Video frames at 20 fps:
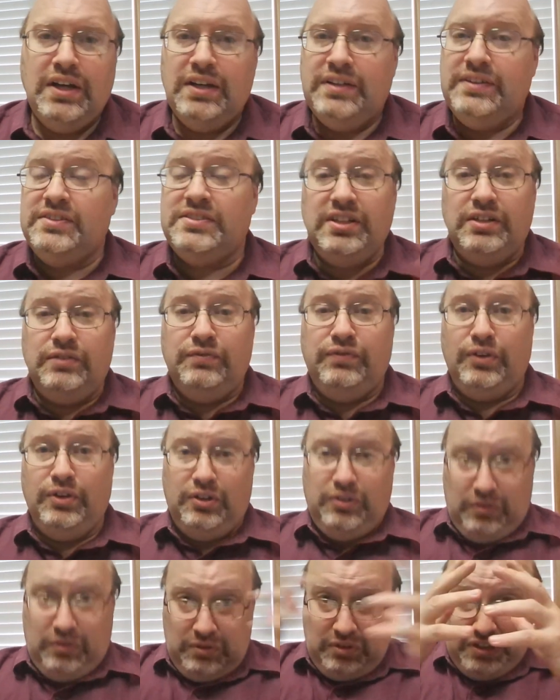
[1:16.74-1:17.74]
The
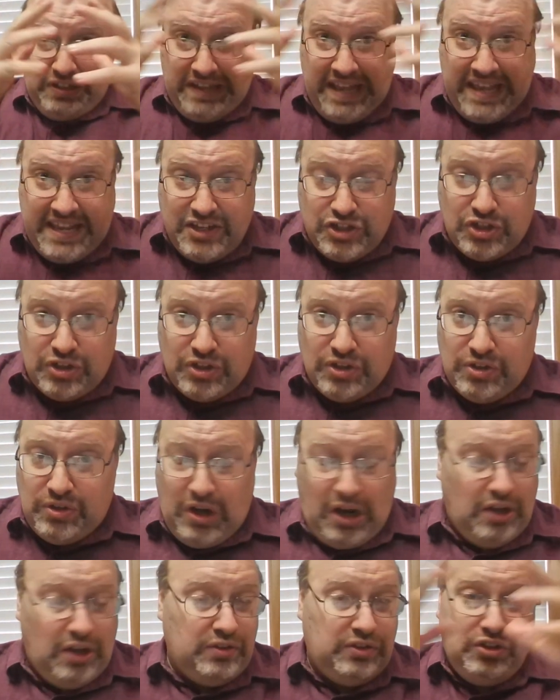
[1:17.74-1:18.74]
sinful nature,
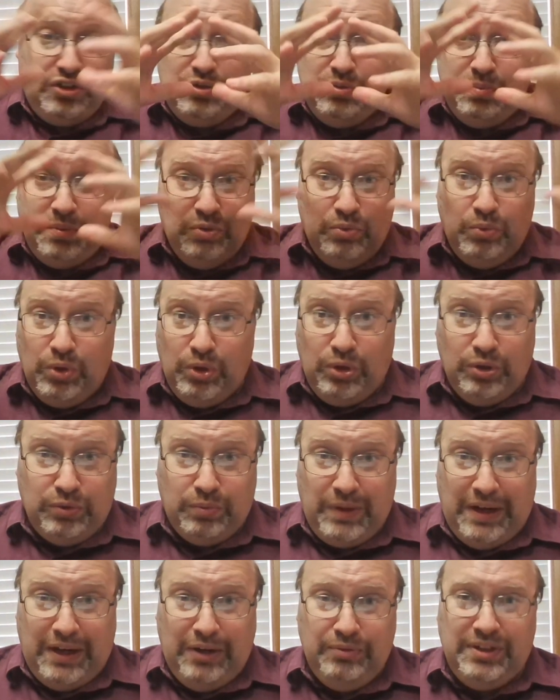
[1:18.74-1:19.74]
human world
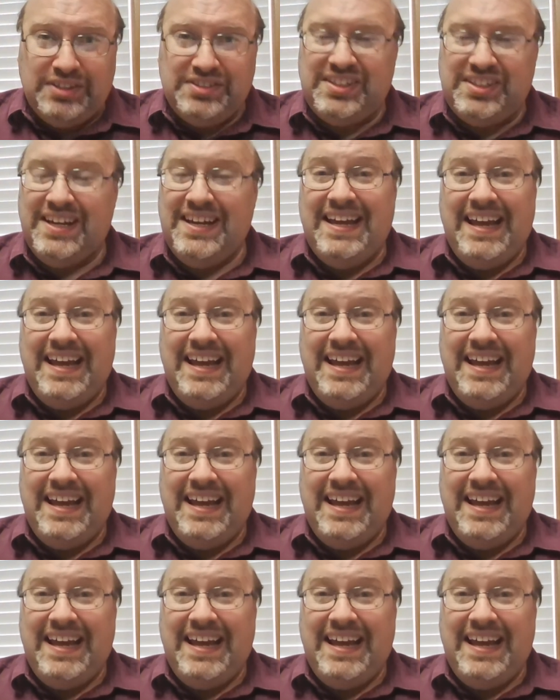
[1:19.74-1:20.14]
around us